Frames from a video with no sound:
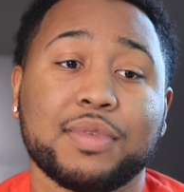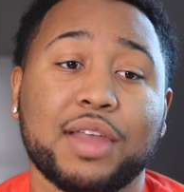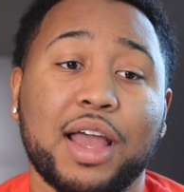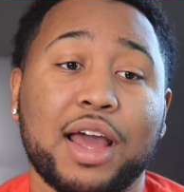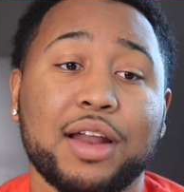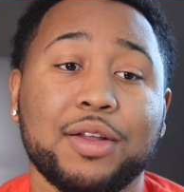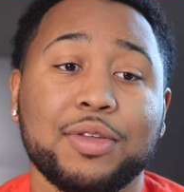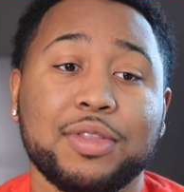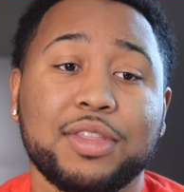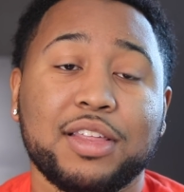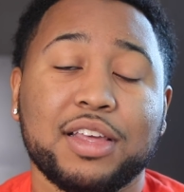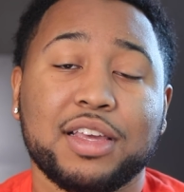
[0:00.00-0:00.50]

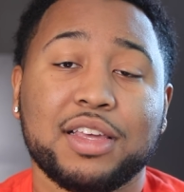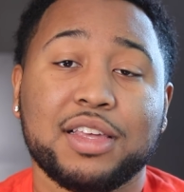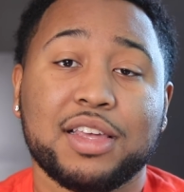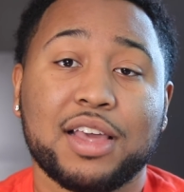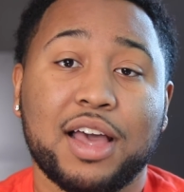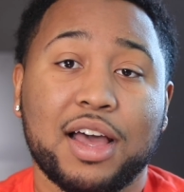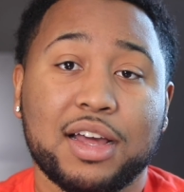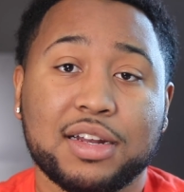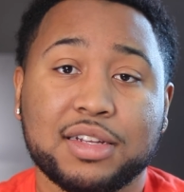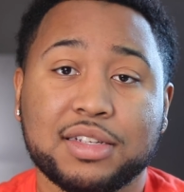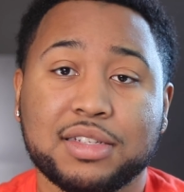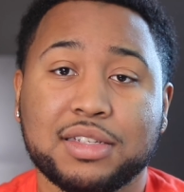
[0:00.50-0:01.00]
don't think
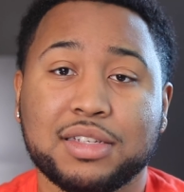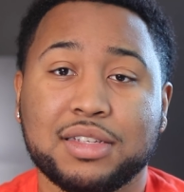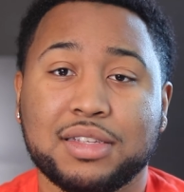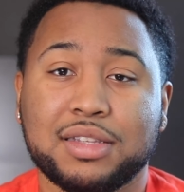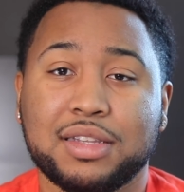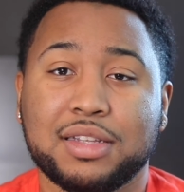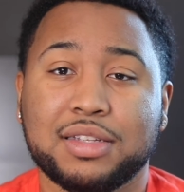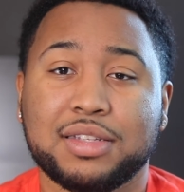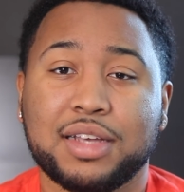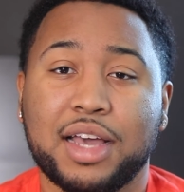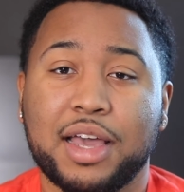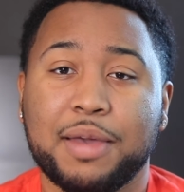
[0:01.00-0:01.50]
Giannis is
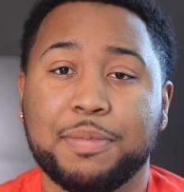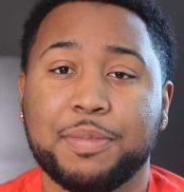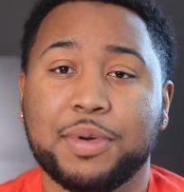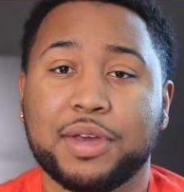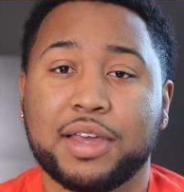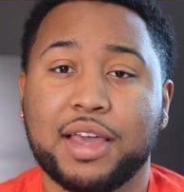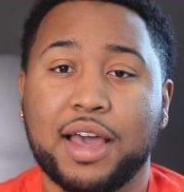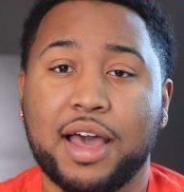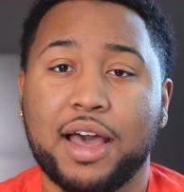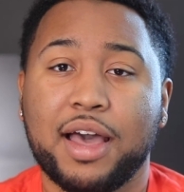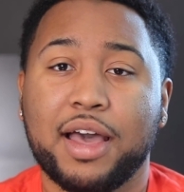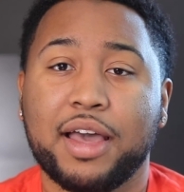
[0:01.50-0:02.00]
the type of
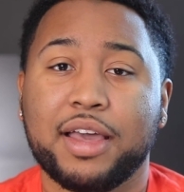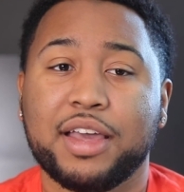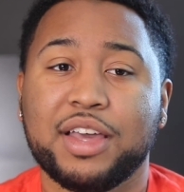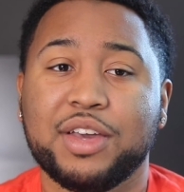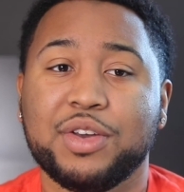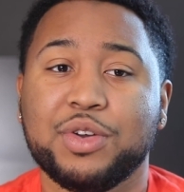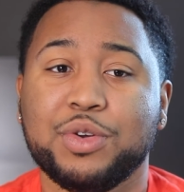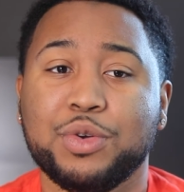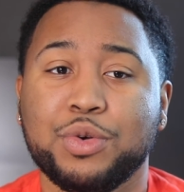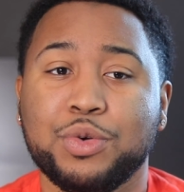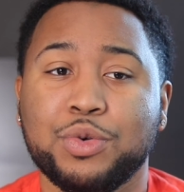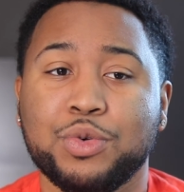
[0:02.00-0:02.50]
guy
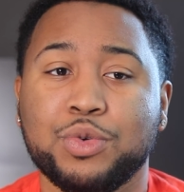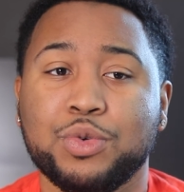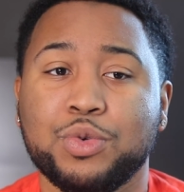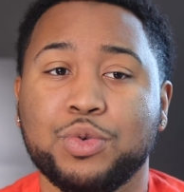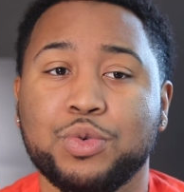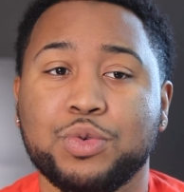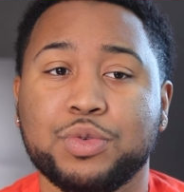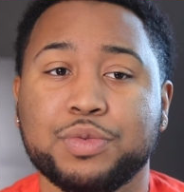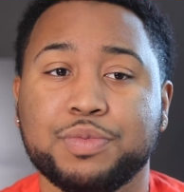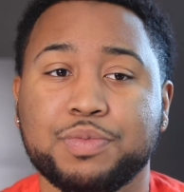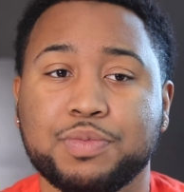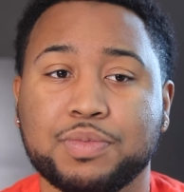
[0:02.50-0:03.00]

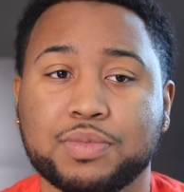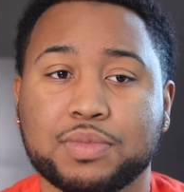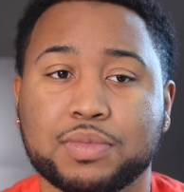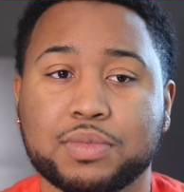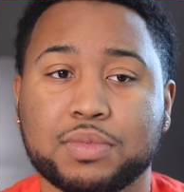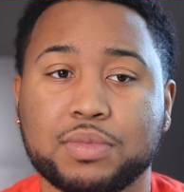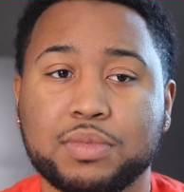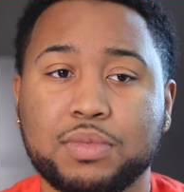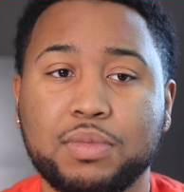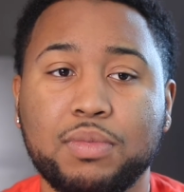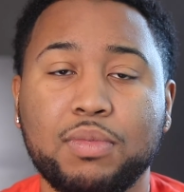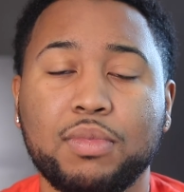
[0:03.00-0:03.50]
who
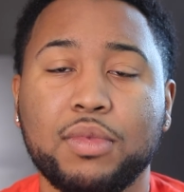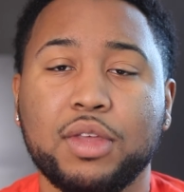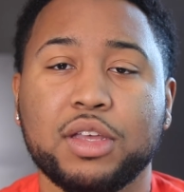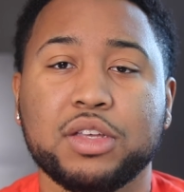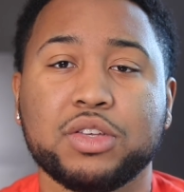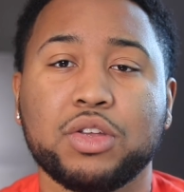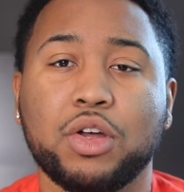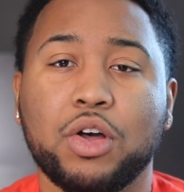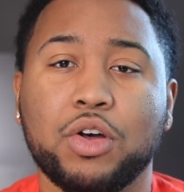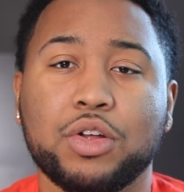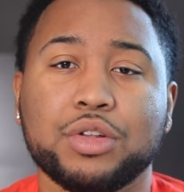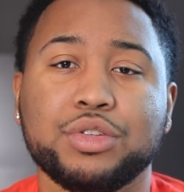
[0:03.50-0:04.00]

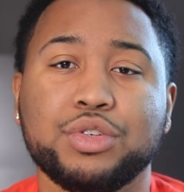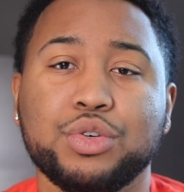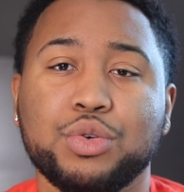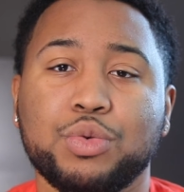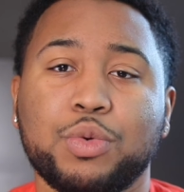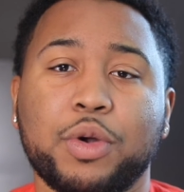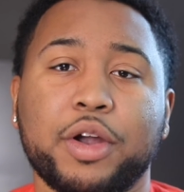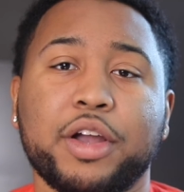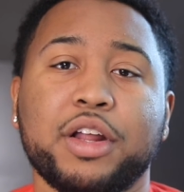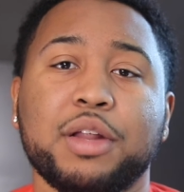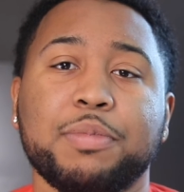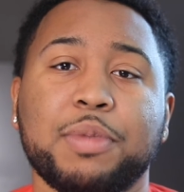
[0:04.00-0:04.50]
is all too
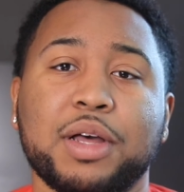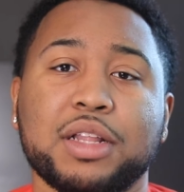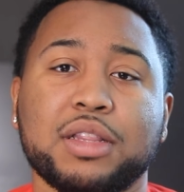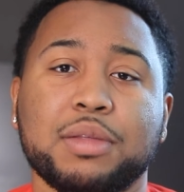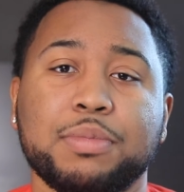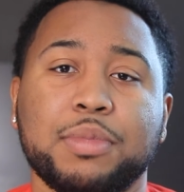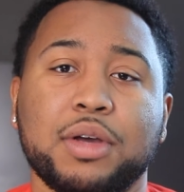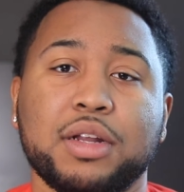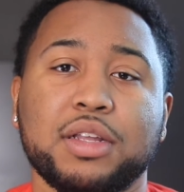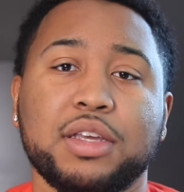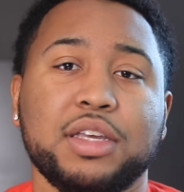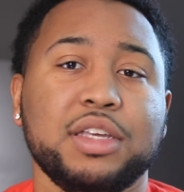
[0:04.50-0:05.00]
worried about the
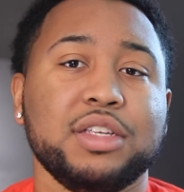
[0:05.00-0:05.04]
money.